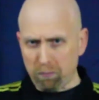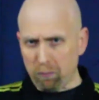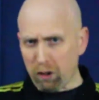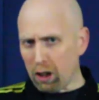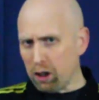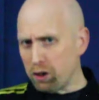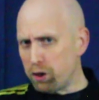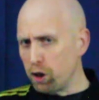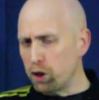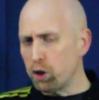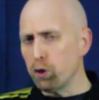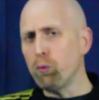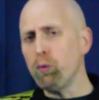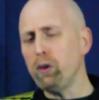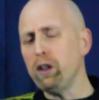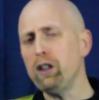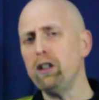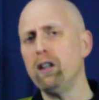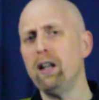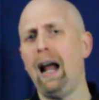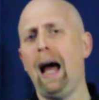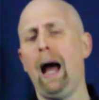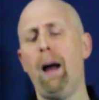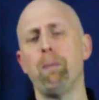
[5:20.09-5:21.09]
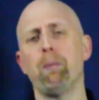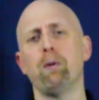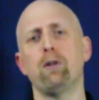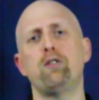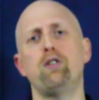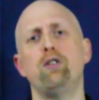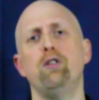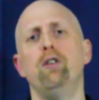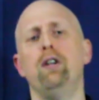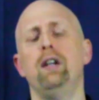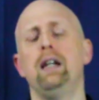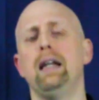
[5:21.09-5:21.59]
So it's a really good
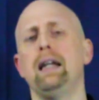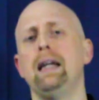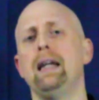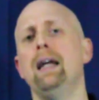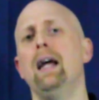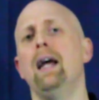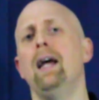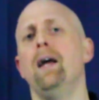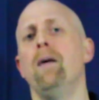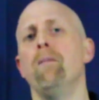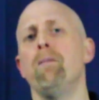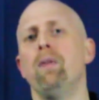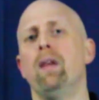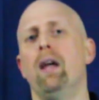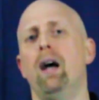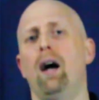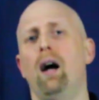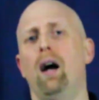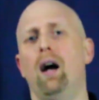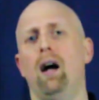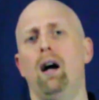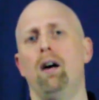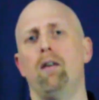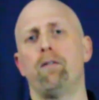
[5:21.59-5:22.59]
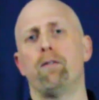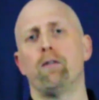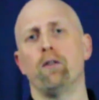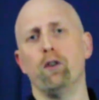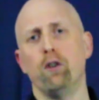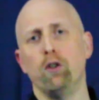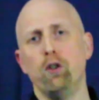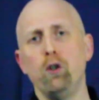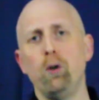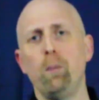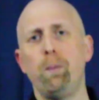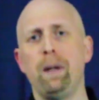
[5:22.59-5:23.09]
opportunity for
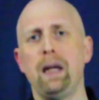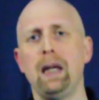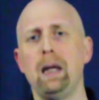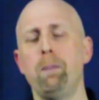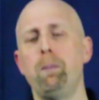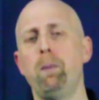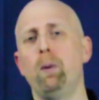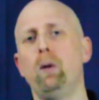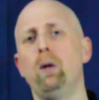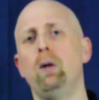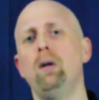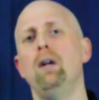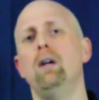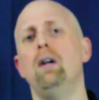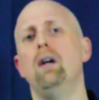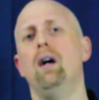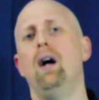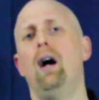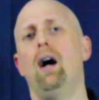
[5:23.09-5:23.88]
new people,